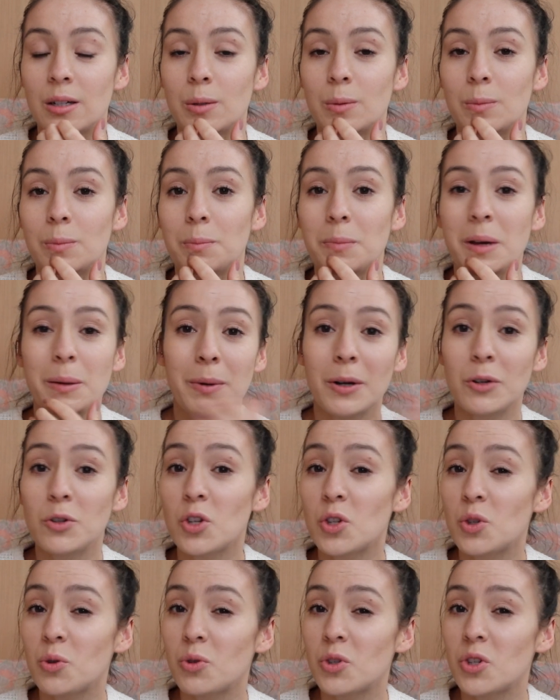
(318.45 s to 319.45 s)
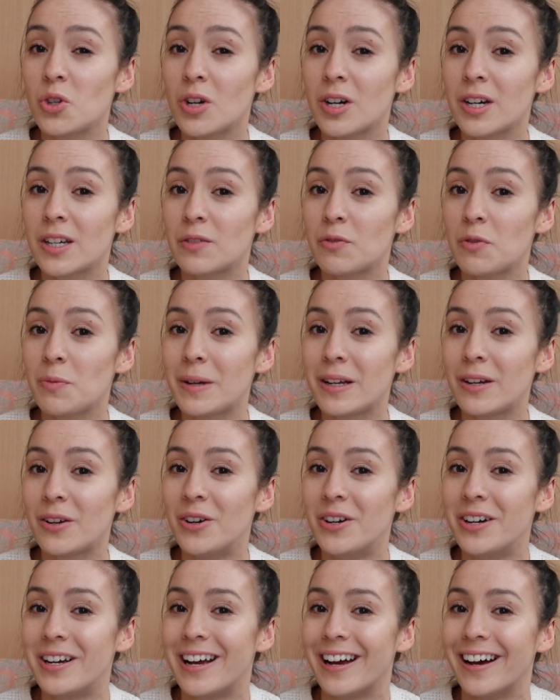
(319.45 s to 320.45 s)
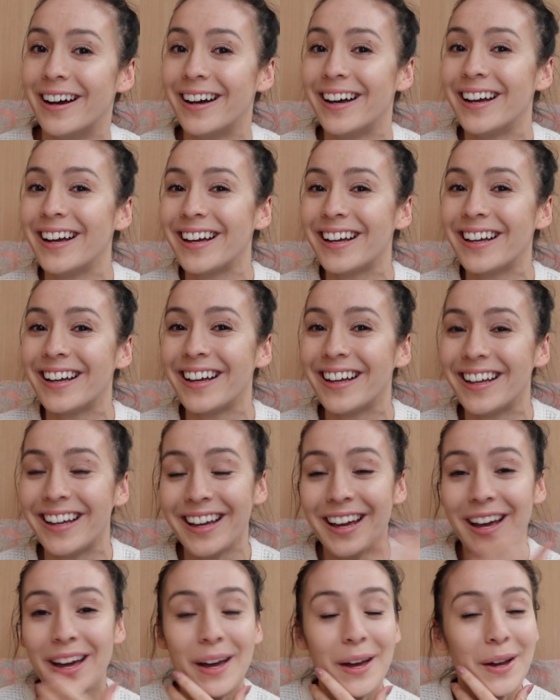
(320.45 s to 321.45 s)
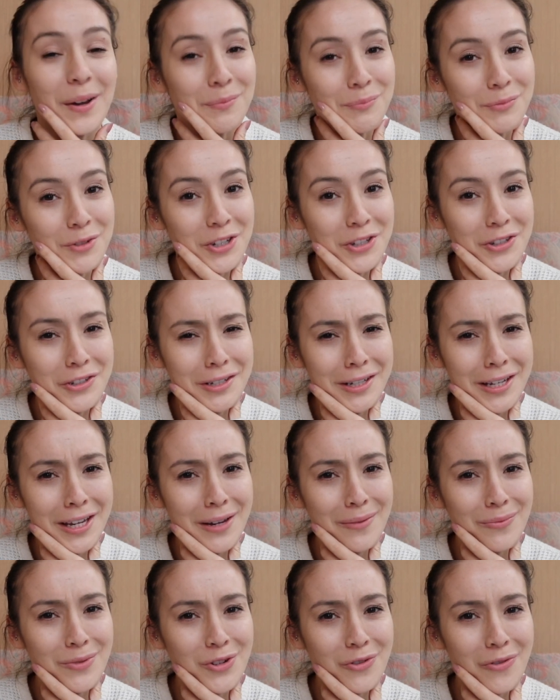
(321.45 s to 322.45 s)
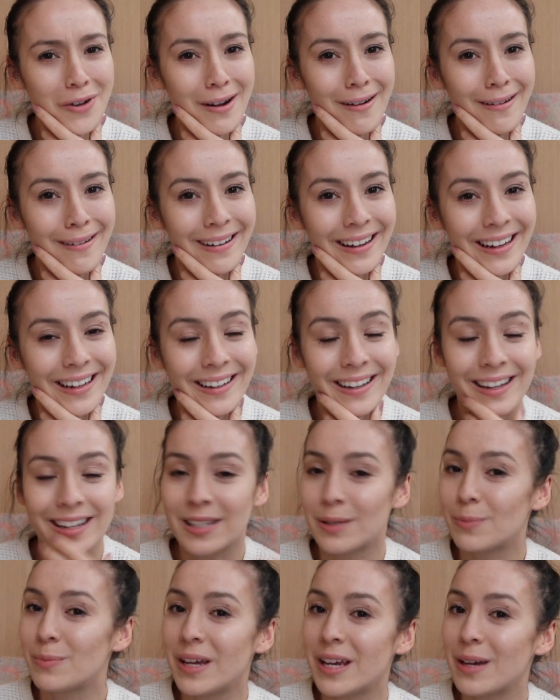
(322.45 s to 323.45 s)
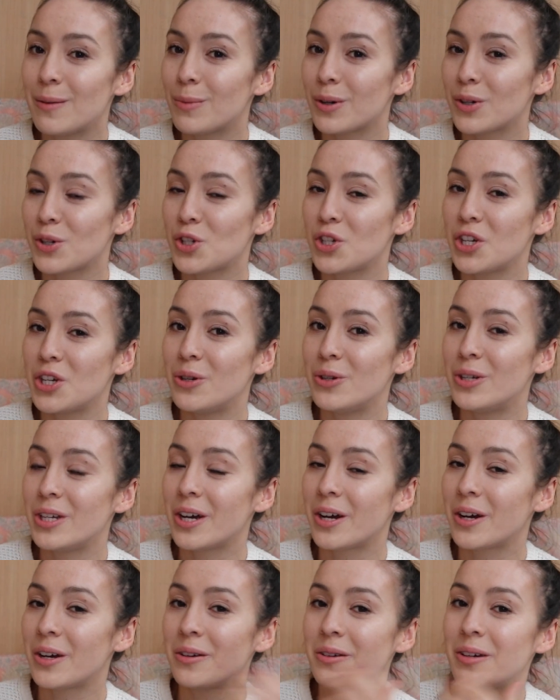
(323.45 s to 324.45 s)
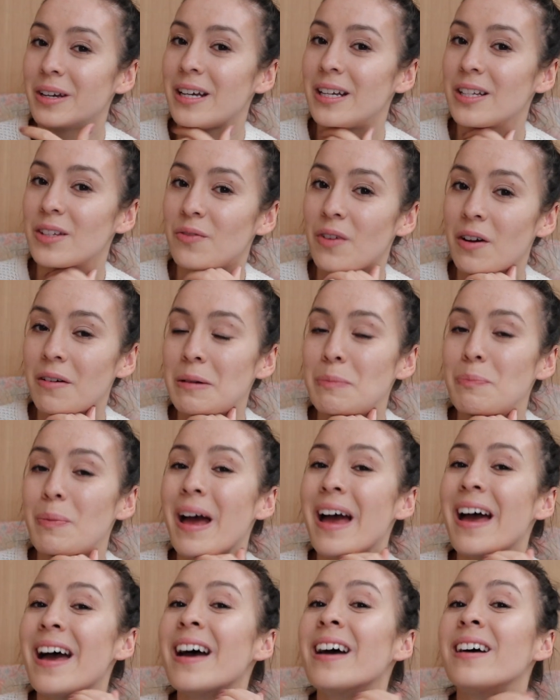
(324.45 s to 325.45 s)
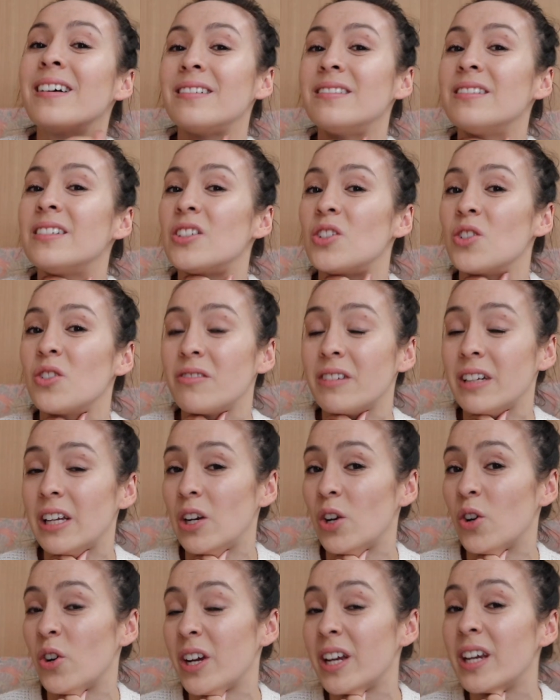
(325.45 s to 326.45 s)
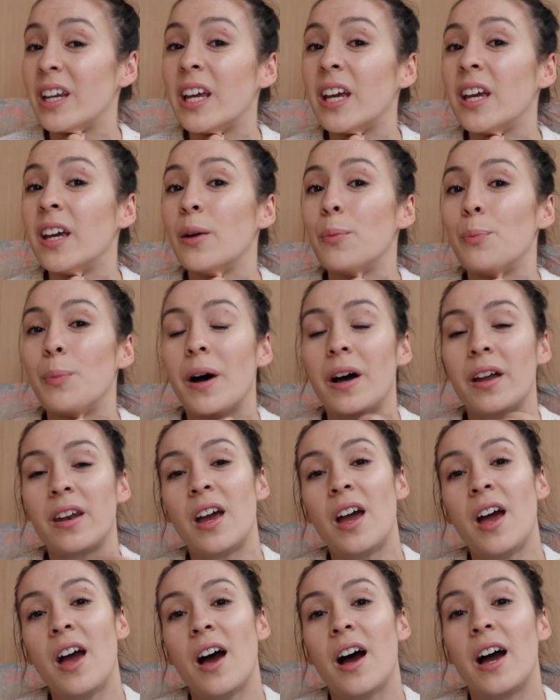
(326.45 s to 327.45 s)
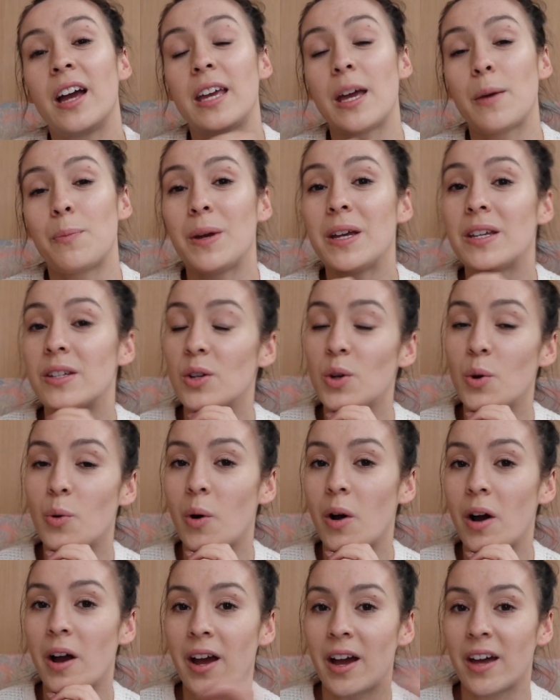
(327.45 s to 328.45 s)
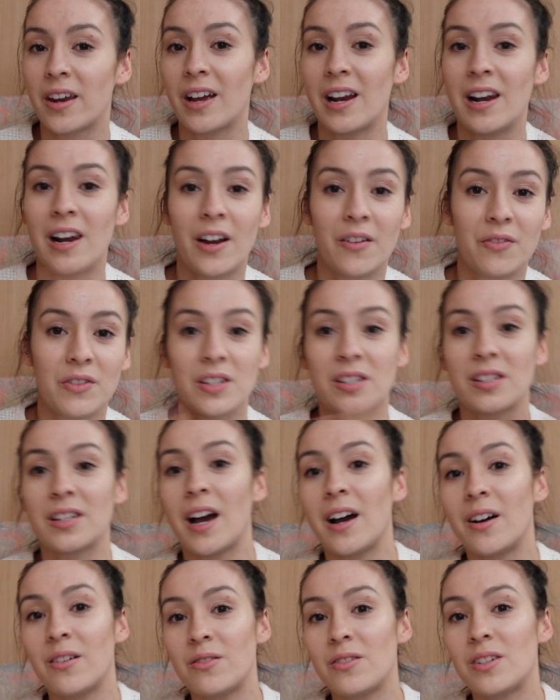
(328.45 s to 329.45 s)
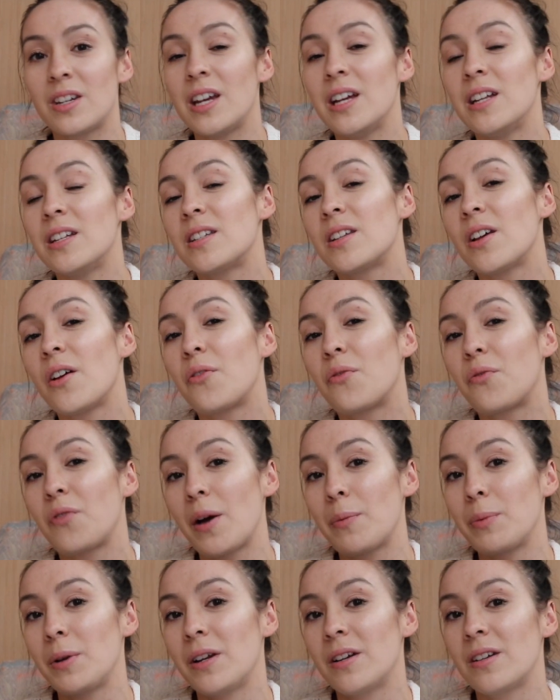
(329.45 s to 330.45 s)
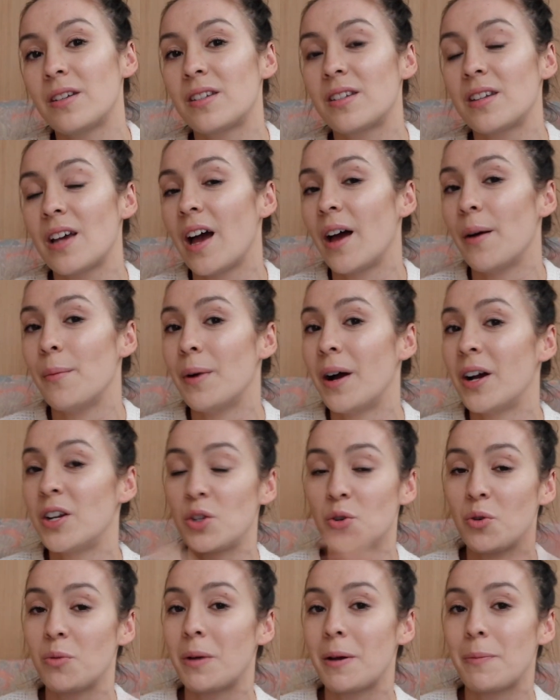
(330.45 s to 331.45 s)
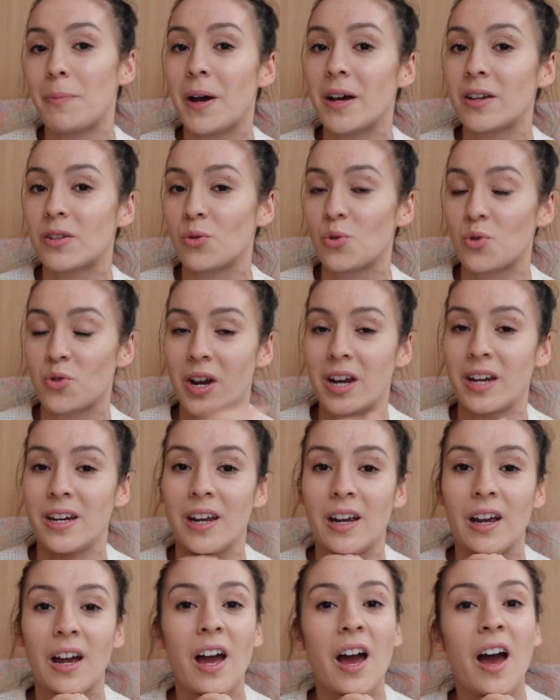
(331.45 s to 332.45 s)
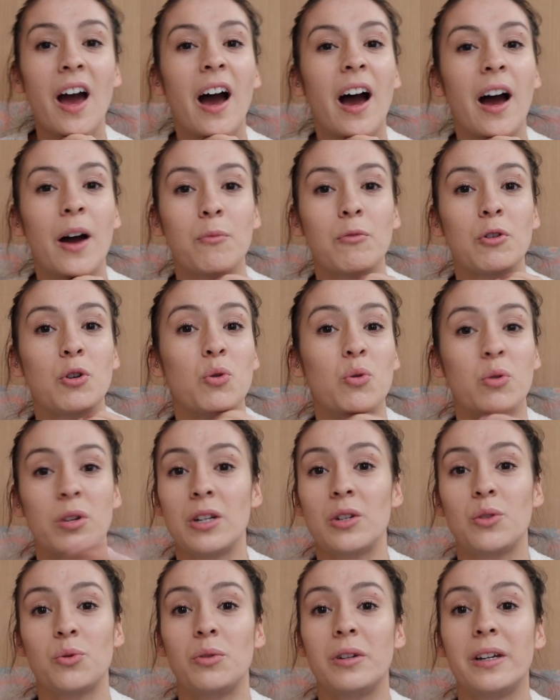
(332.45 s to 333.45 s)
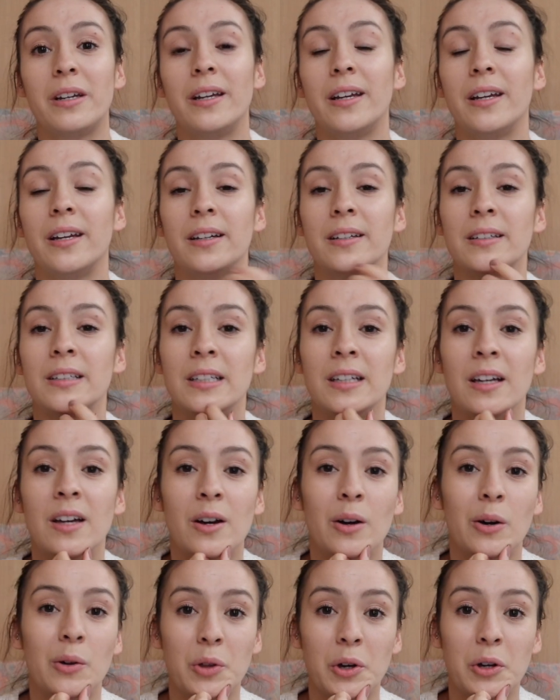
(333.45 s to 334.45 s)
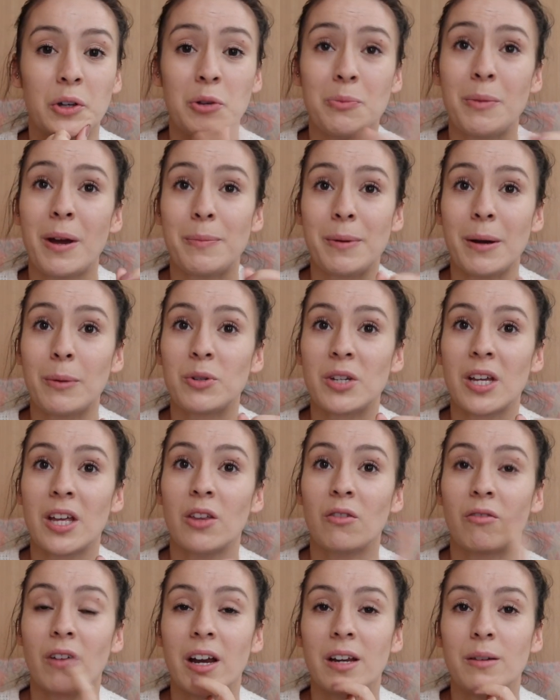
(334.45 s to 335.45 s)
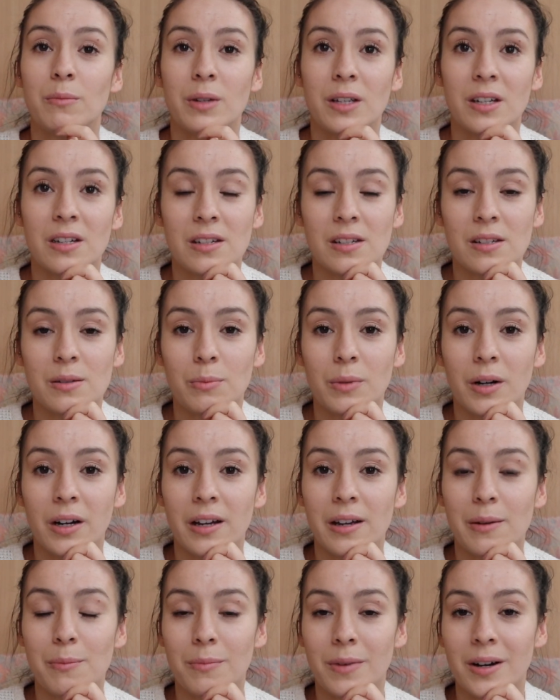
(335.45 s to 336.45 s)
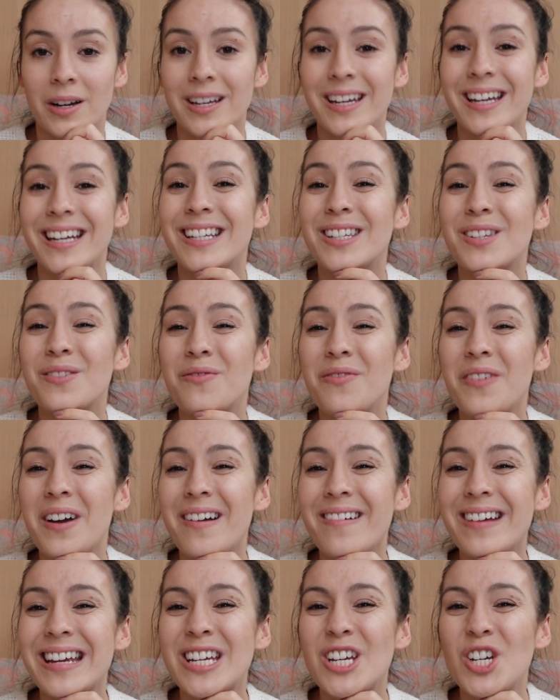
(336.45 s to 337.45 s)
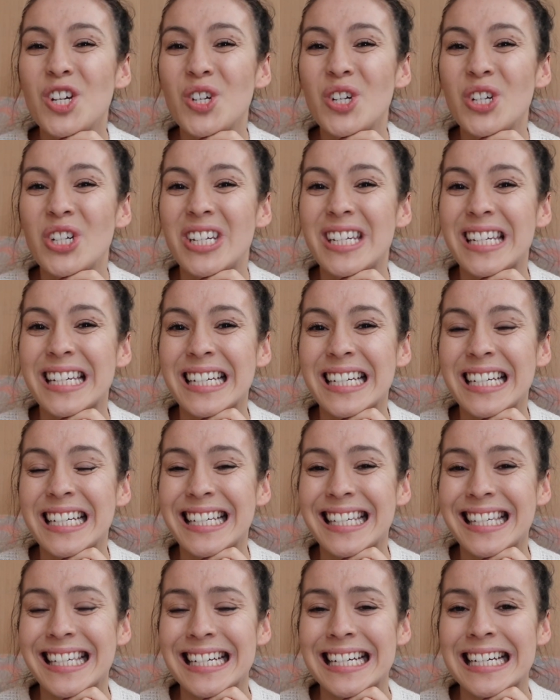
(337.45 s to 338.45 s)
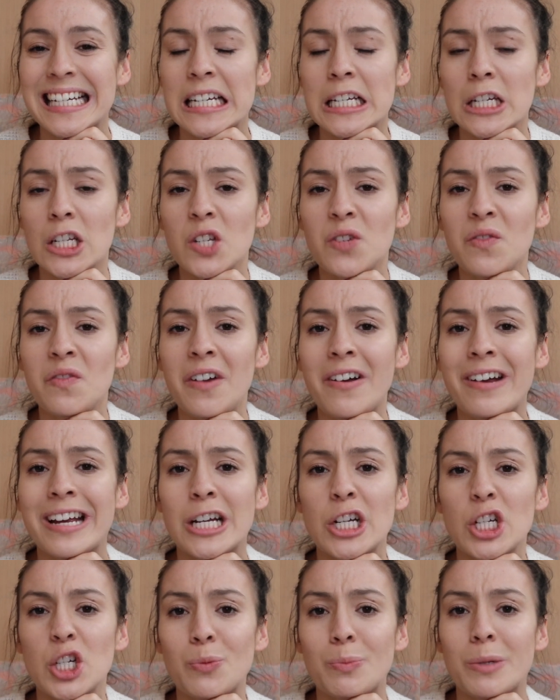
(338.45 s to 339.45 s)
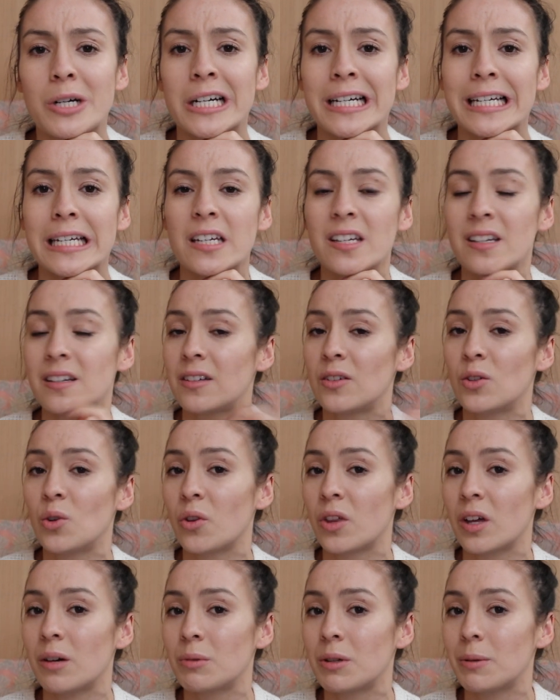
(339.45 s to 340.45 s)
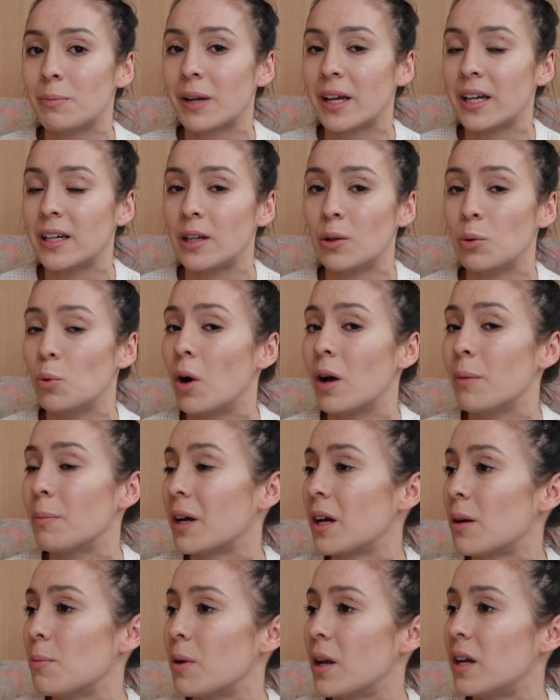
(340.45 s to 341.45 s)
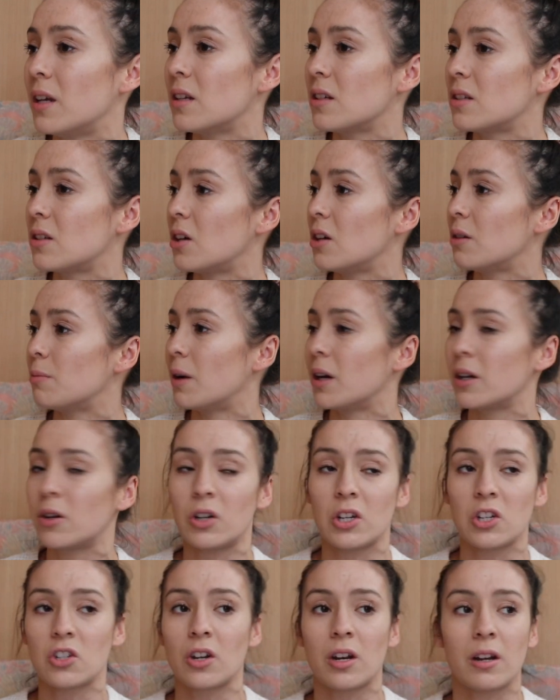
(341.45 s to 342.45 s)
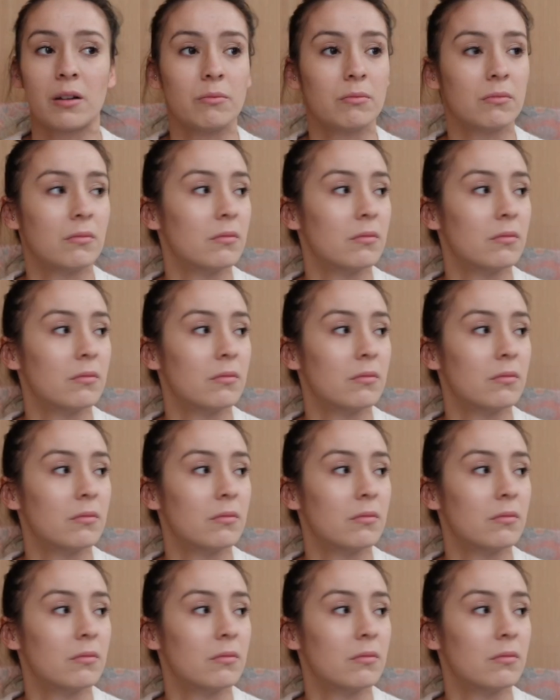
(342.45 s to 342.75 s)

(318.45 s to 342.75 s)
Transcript: Maybe I'll just talk to you guys for a bit longer. Just to keep dry. It's me in my studio. It's very bare. There's not really a lot in here, but I get peace and quiet and I love the sound. It's fabulous. I do all my personal training and recordings all in here. Although you may be able to hear the rain because my mic is very good, you see. It's a very good mic. Not that I'm complaining. Why am I complaining? That's a good mic. Will you shut up?